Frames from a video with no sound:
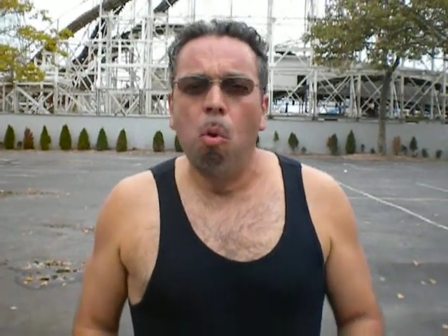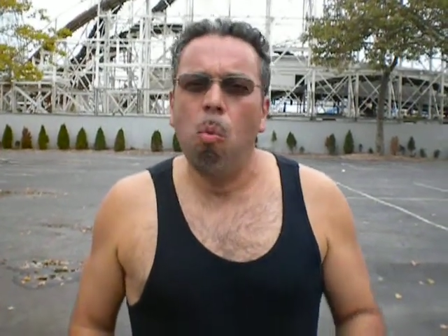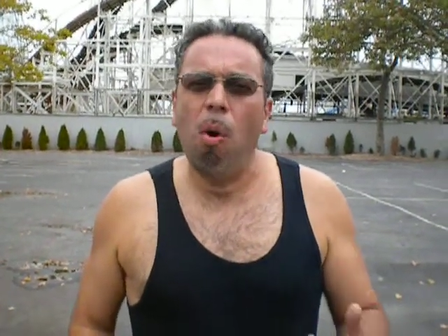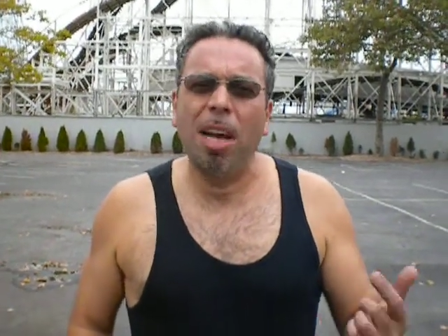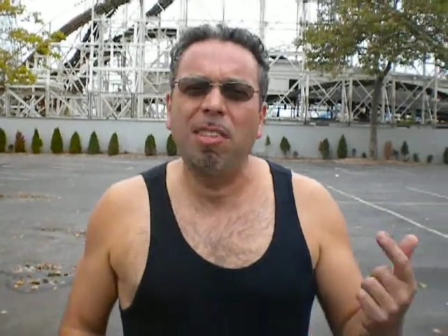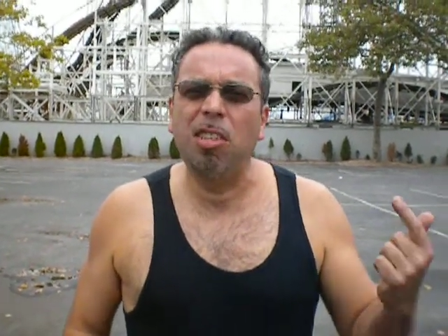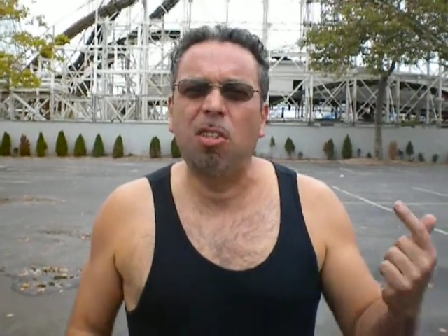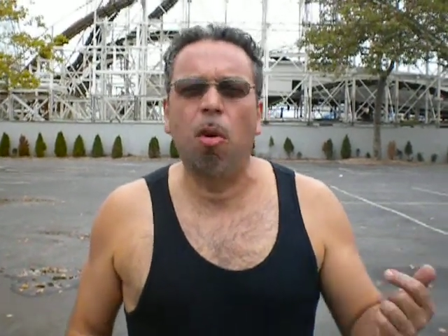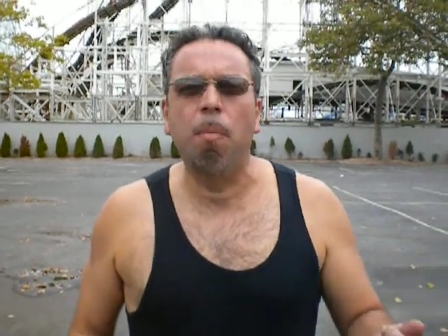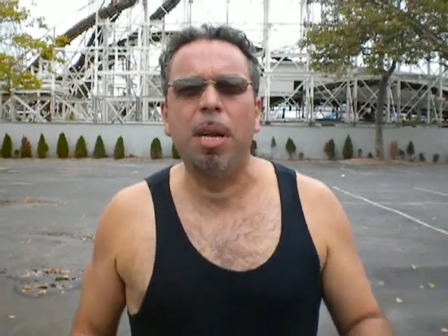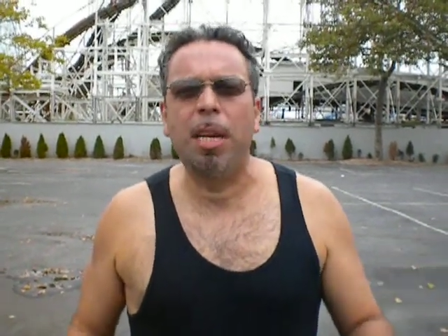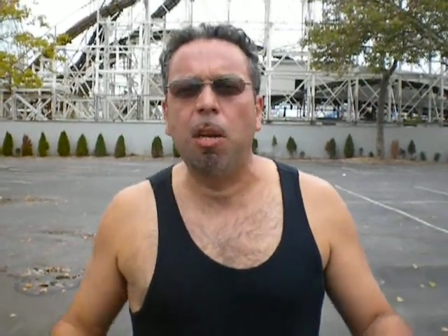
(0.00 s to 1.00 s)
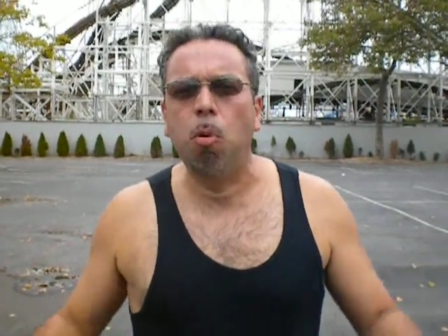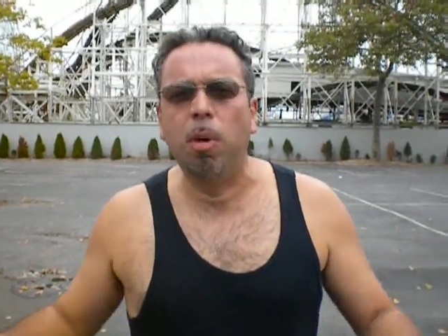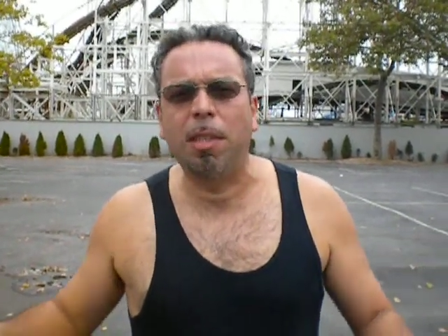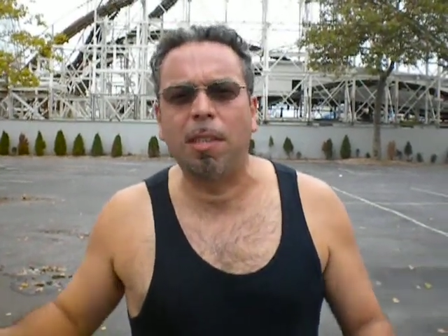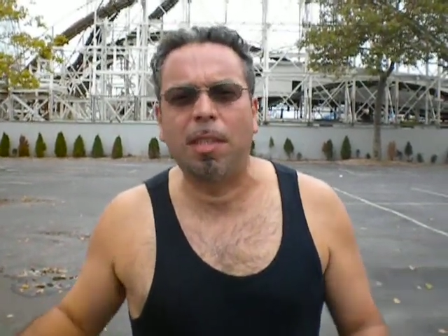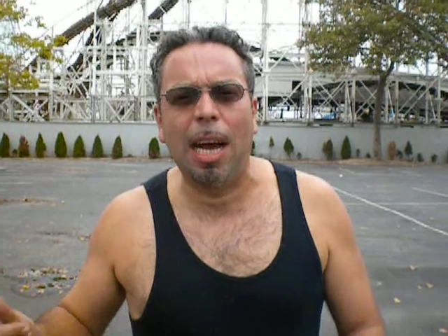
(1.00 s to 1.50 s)
Why is he so mean, and who
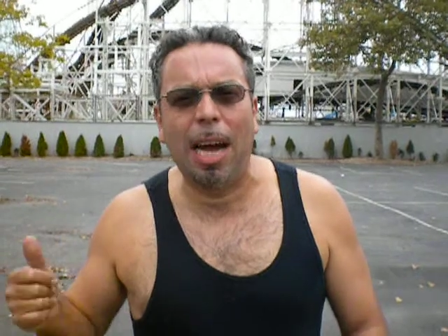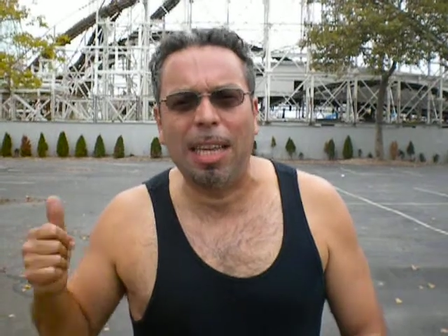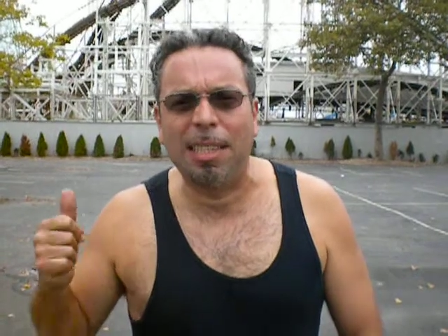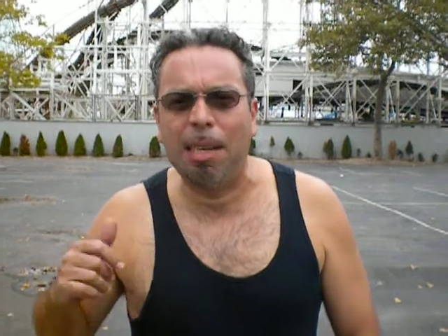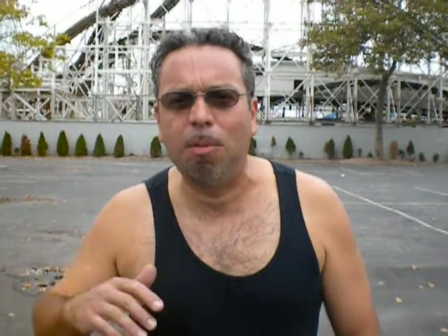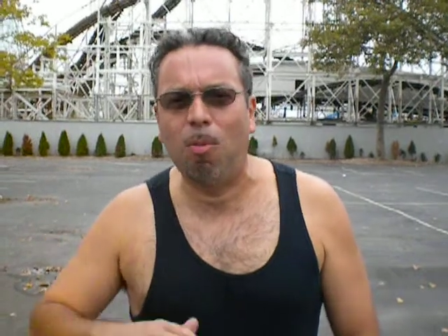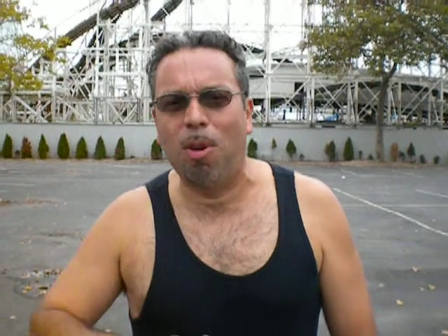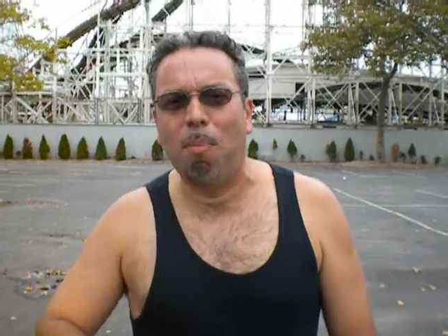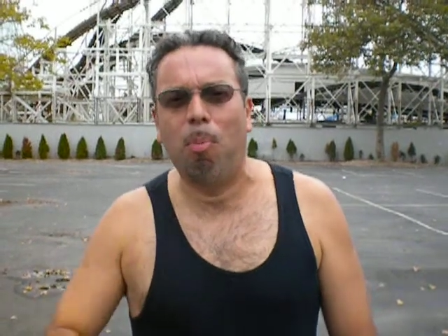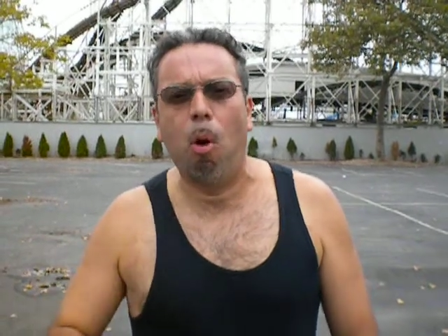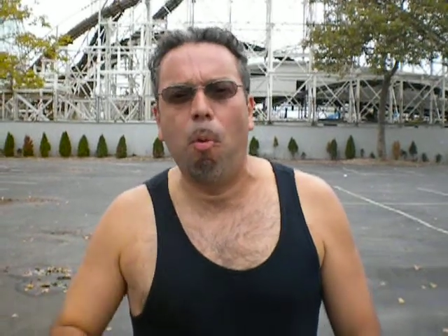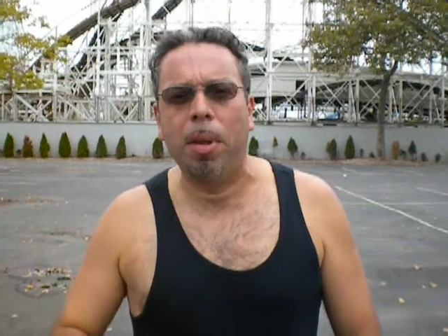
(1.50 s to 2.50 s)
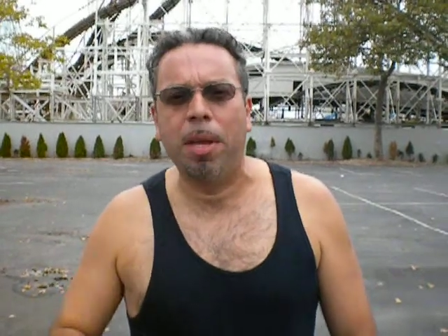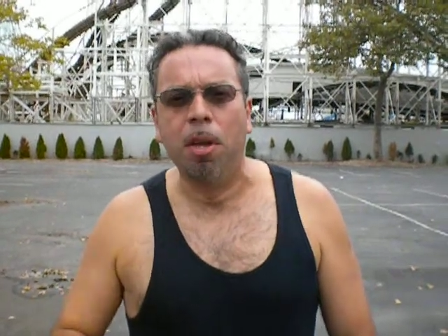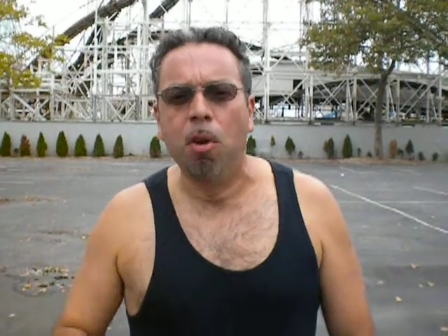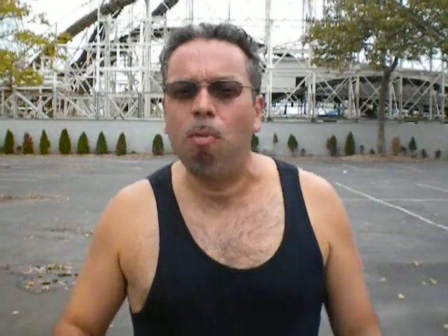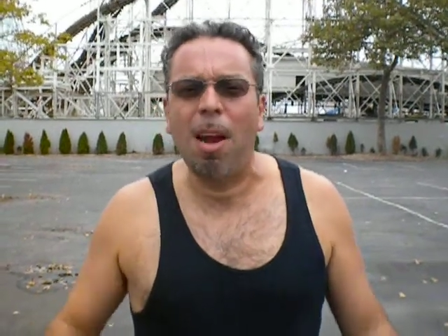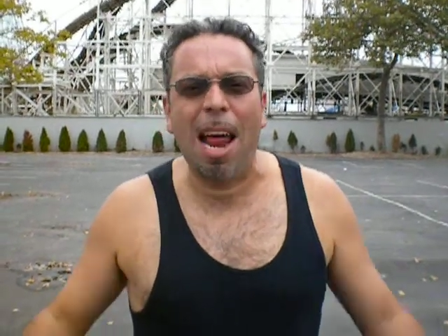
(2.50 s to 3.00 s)
is this guy that seems to want to blow me
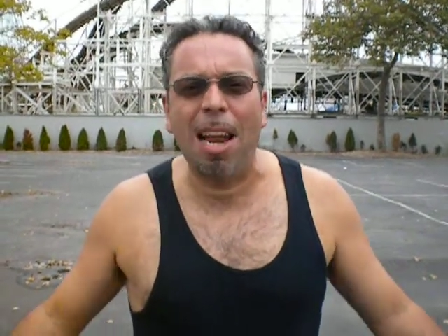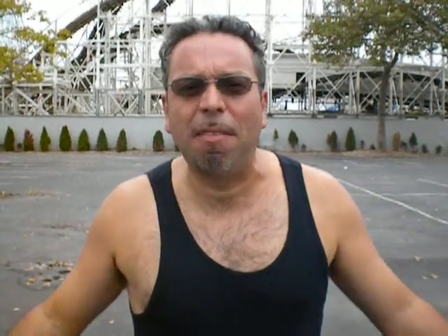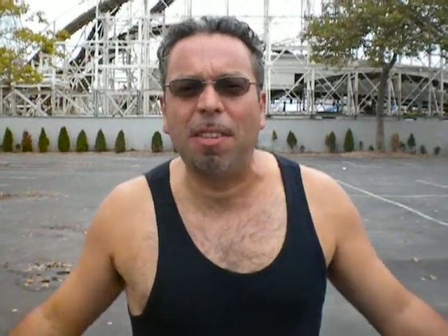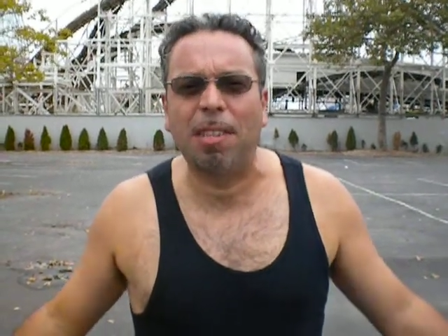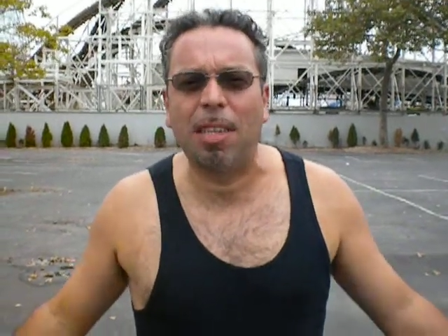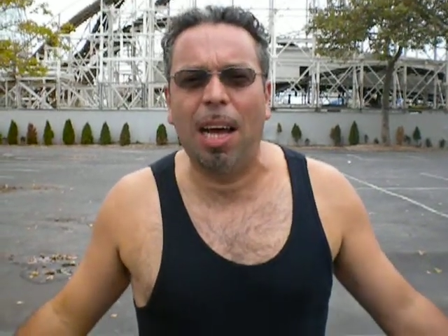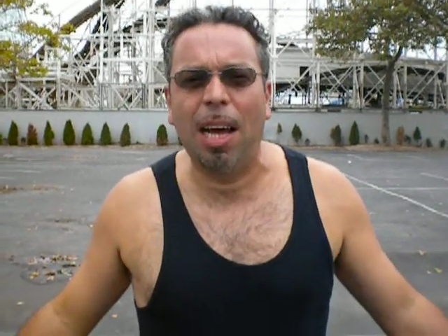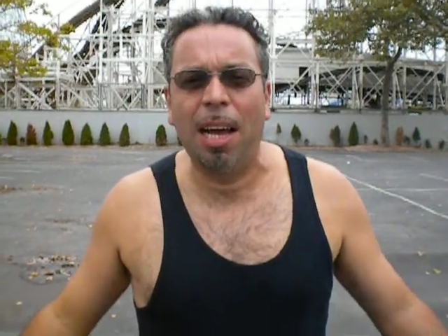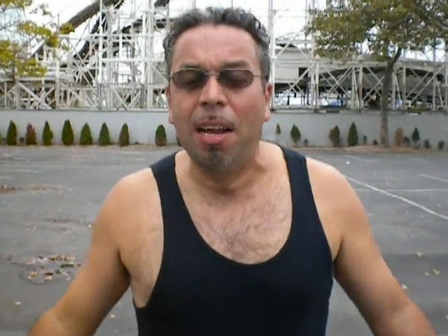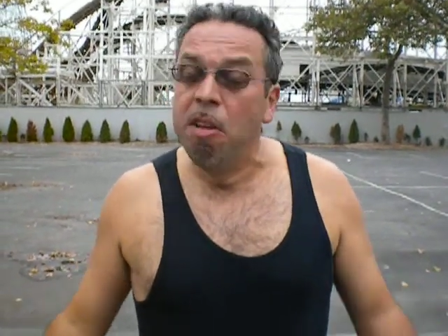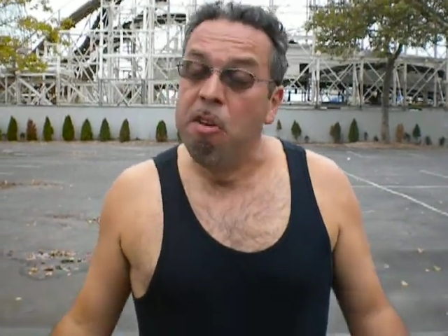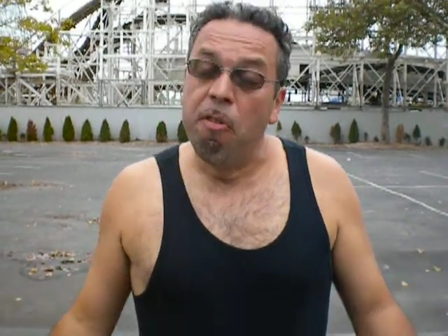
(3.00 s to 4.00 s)
right out of the sky?